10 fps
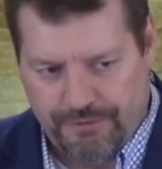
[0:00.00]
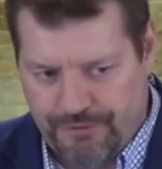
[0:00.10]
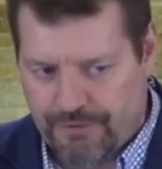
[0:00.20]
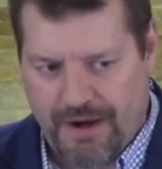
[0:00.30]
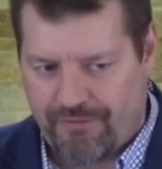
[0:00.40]

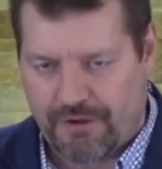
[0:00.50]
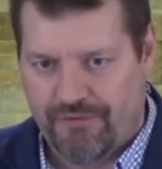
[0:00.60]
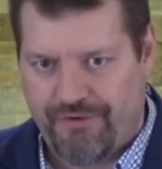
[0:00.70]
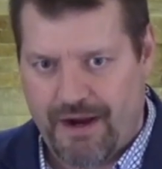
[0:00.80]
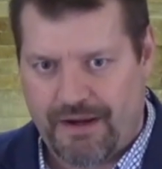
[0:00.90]
you're never going
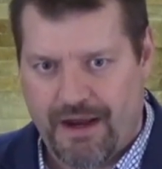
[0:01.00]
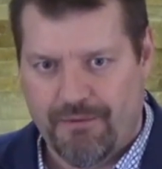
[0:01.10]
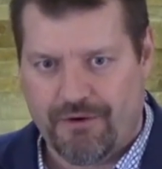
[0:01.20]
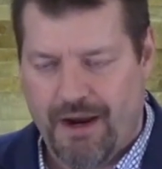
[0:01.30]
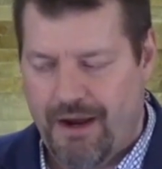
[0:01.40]
to find
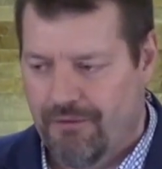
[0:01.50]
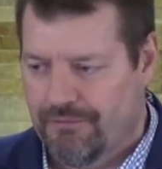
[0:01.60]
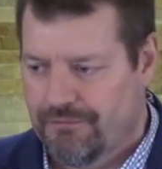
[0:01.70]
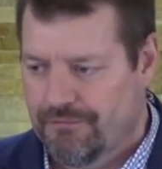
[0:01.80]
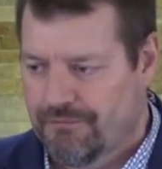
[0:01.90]
common ground,
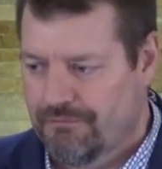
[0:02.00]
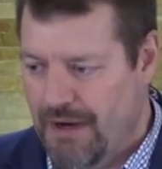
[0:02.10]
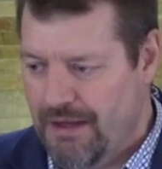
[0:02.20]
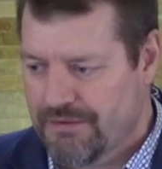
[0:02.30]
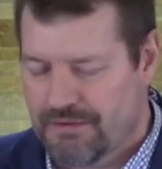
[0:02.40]

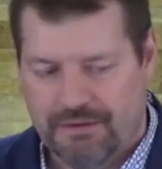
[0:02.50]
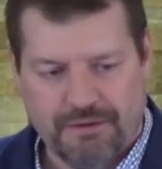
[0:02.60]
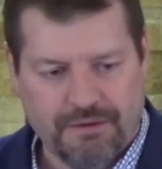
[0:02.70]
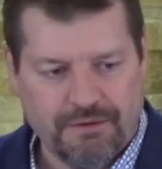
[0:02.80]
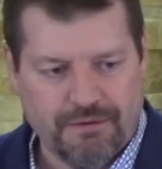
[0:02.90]
right?
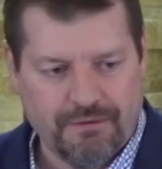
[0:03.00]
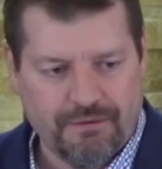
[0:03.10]
right?